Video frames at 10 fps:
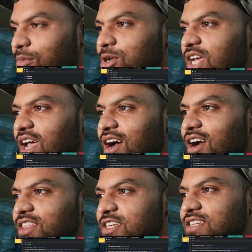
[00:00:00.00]
Because I
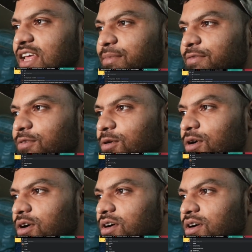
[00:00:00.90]
heard this name
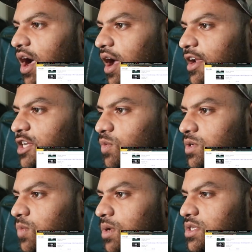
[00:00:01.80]
before. Carnage
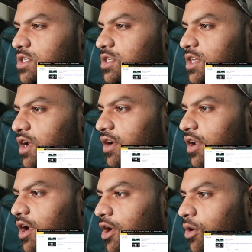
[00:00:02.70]
was once a serial
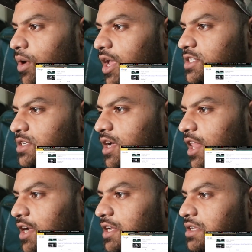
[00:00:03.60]
killer known as
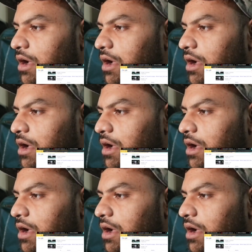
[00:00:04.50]
Collectors.